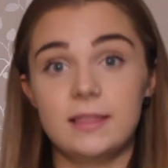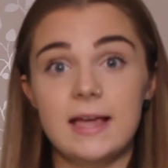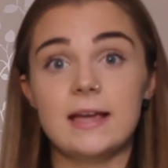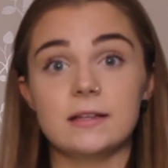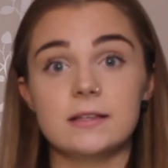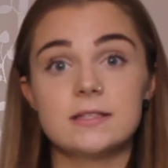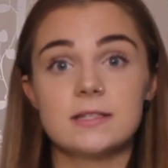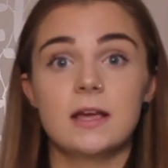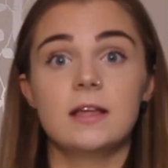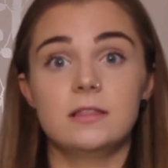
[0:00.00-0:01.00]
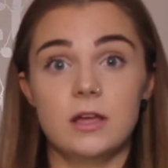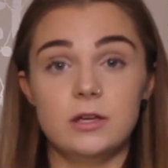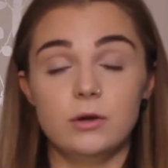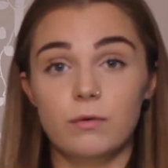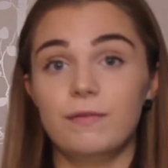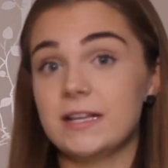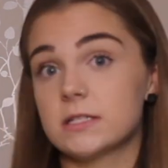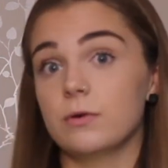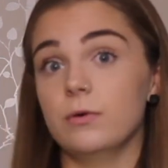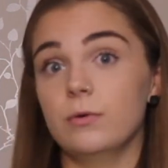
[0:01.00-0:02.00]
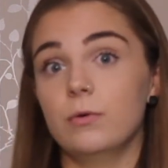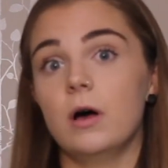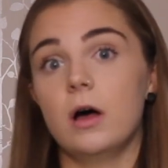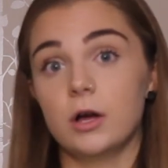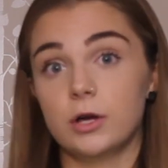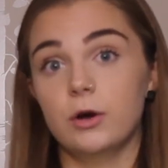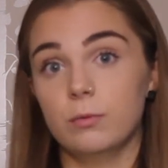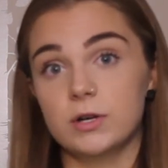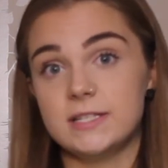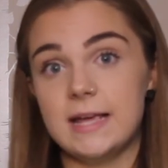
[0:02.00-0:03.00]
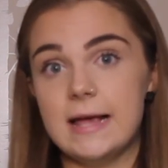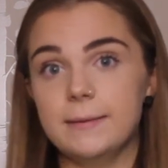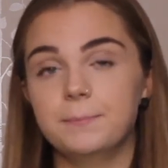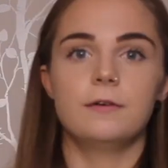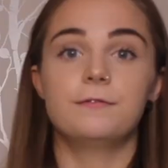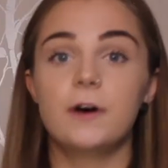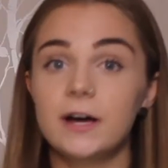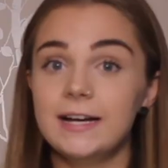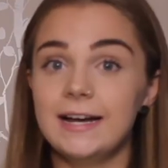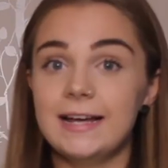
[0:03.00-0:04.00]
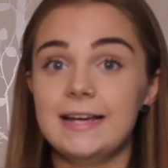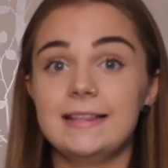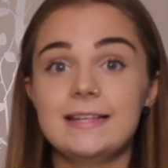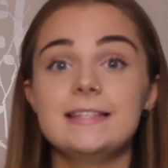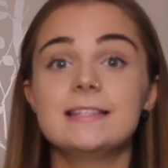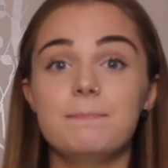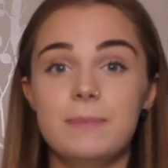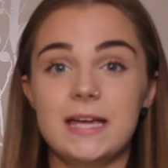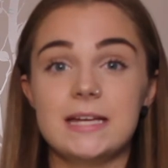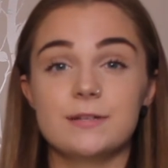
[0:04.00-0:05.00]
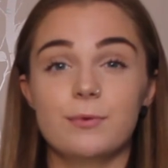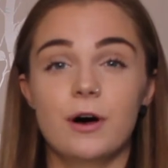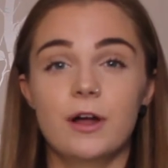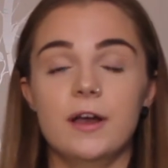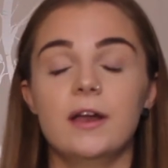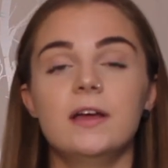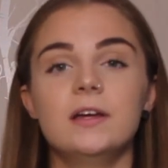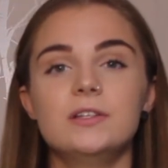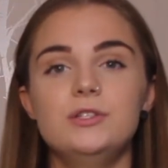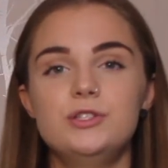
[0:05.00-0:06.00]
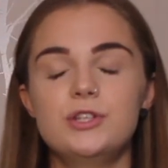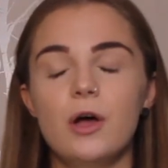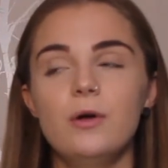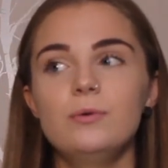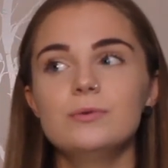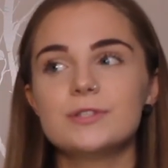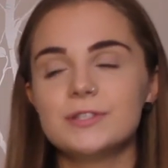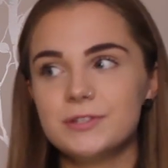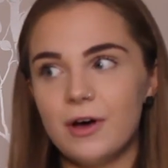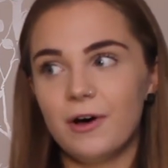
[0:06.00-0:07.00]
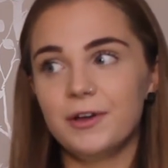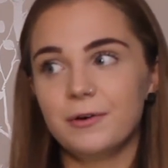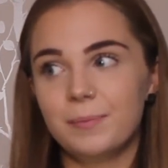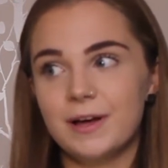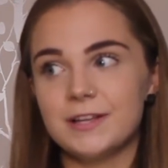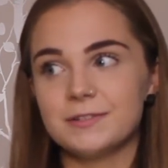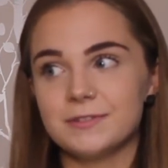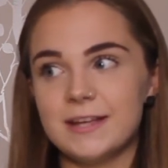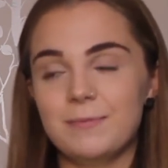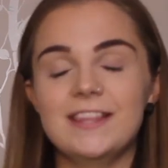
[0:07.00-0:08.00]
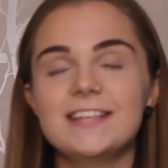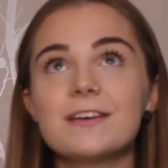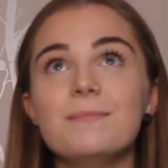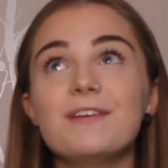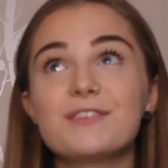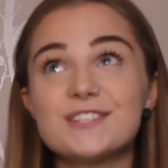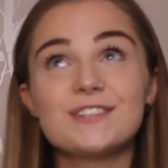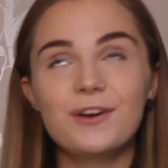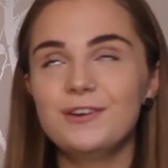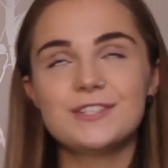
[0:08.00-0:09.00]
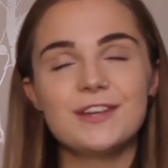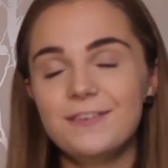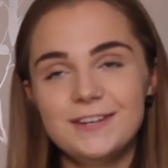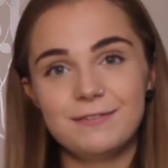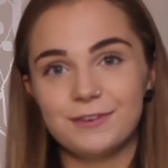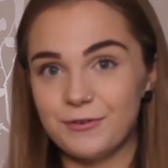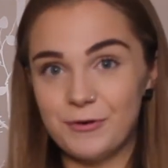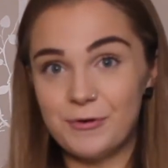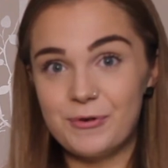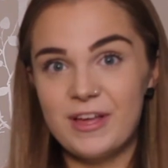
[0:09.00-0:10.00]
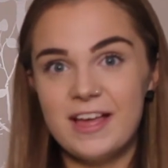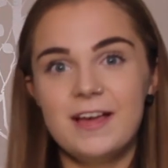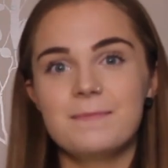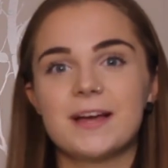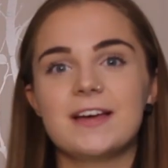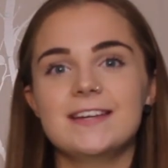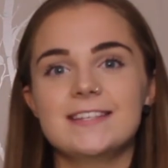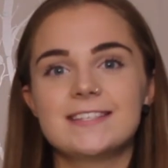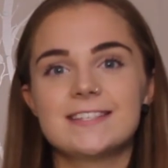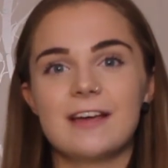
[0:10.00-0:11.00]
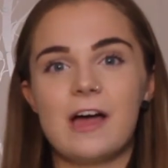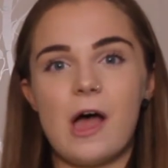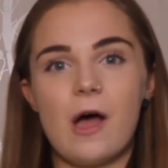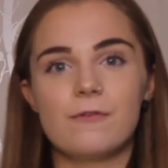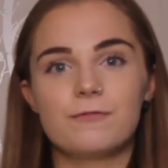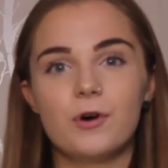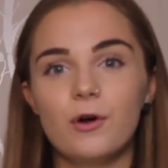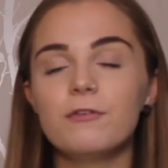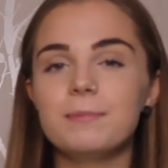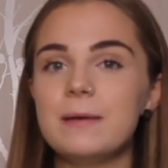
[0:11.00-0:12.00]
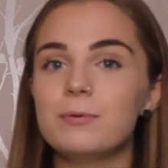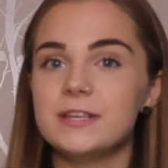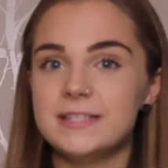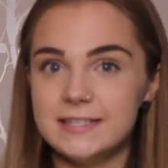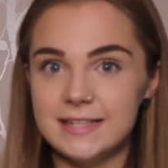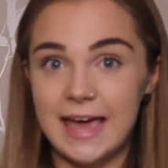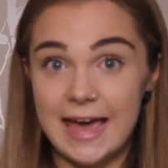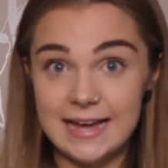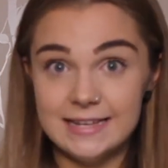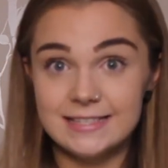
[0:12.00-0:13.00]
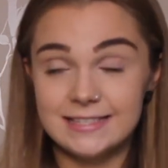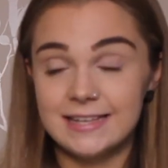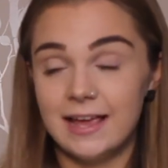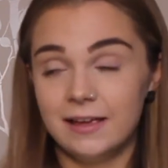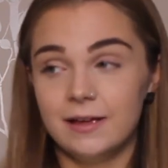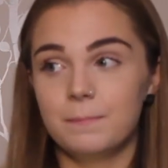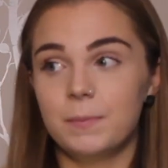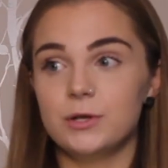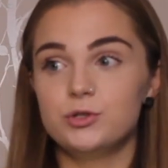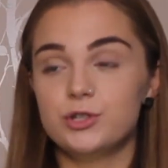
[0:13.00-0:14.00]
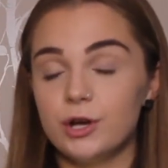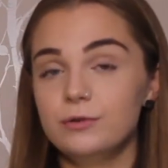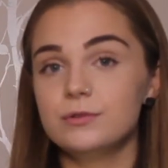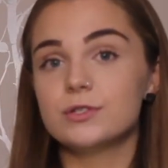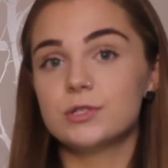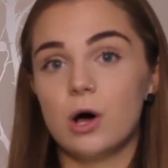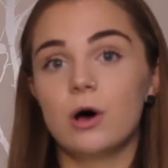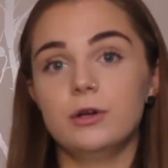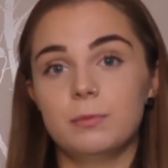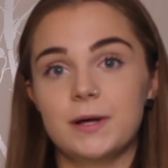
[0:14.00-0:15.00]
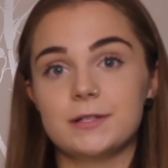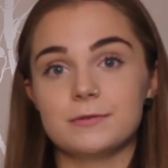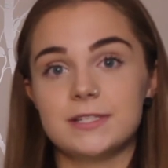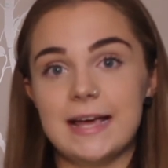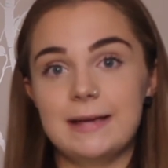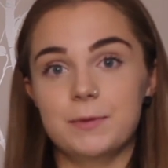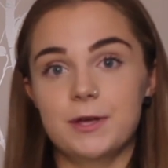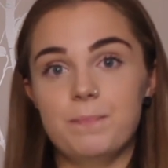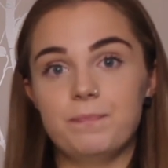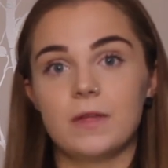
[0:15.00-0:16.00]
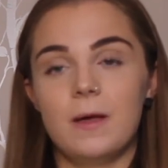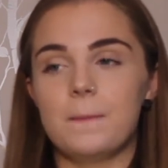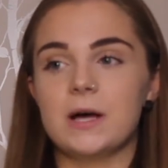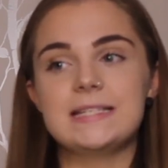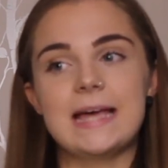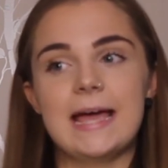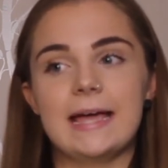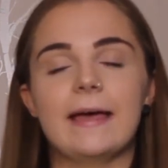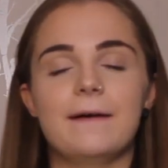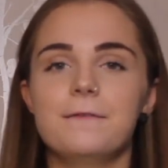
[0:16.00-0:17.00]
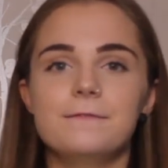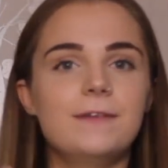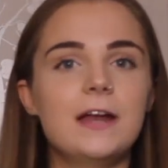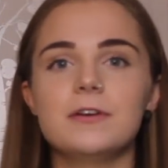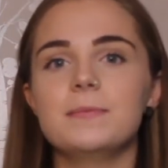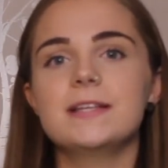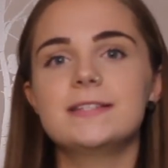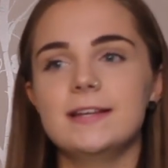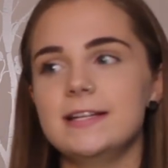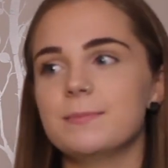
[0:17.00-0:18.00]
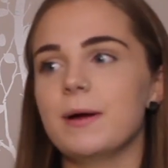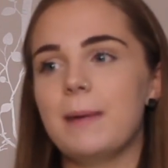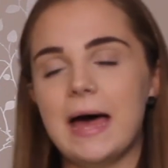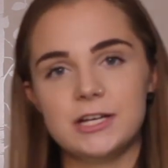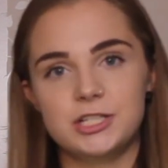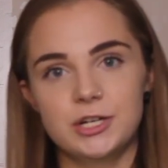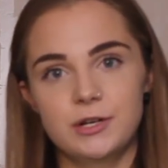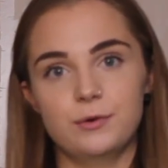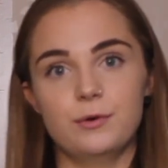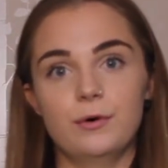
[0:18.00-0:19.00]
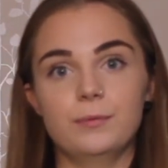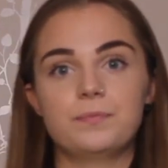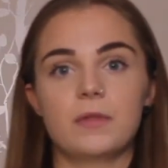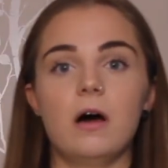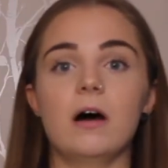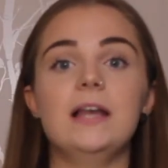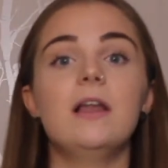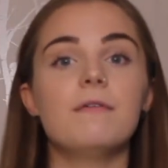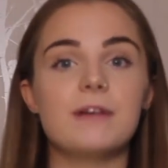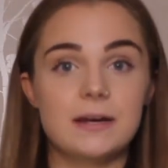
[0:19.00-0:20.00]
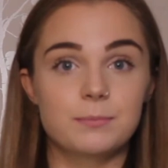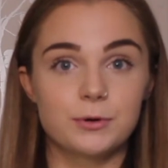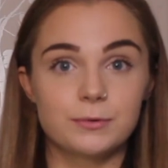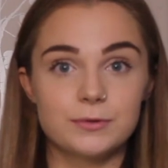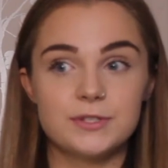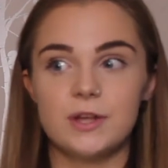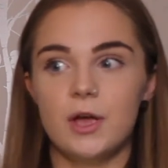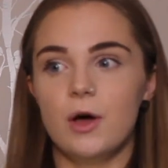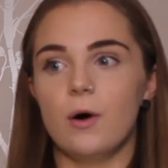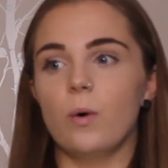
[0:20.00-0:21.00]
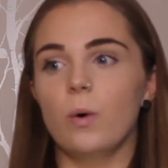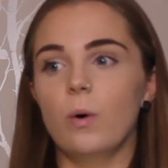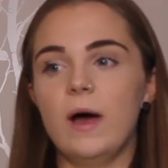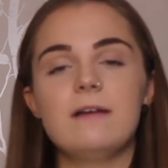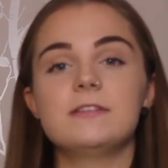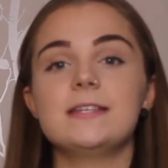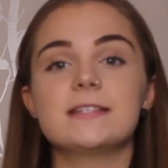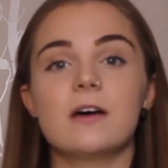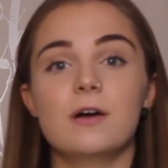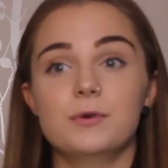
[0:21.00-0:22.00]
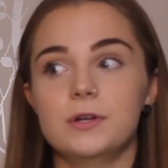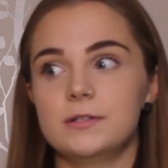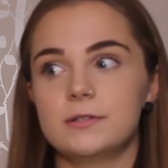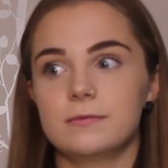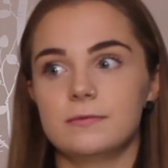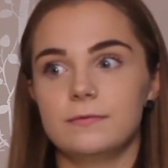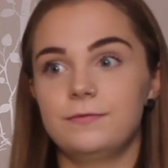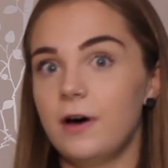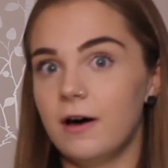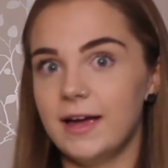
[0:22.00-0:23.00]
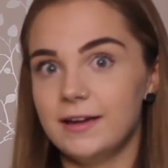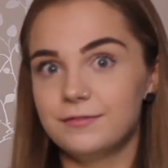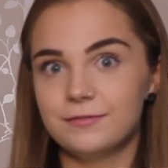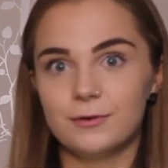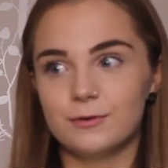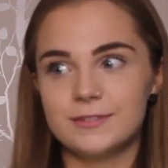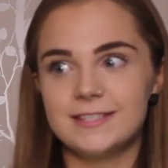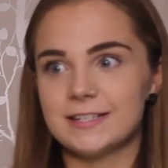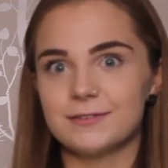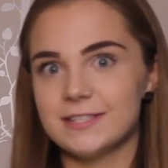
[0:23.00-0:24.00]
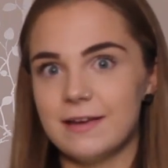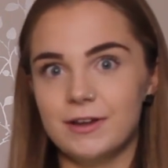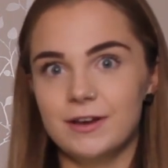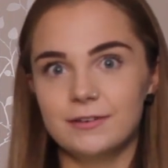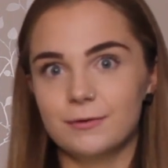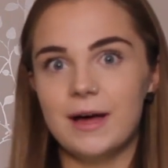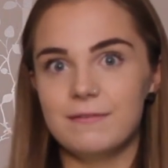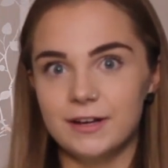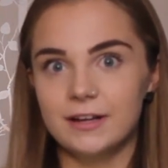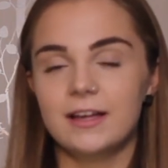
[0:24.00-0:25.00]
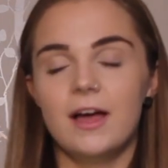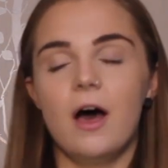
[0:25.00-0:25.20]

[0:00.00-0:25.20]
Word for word: things that your vet school are going to want to see. Finally, this is the biggest one. Don't start your personal statement. This can be so, so difficult because for a lot of people this is the case. But don't start your personal statement by saying, veterinary medicine is my passion or I love animals or ever since I was five or six or seven or whatever